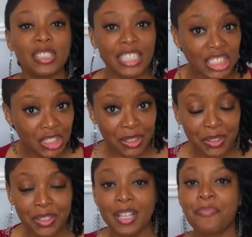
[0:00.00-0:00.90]

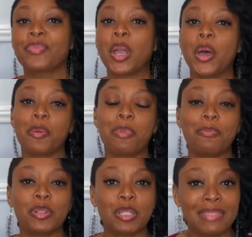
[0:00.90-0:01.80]
issues, other
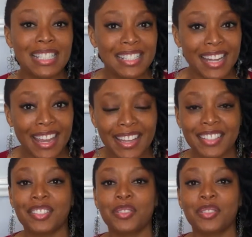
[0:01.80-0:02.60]
people's mistakes.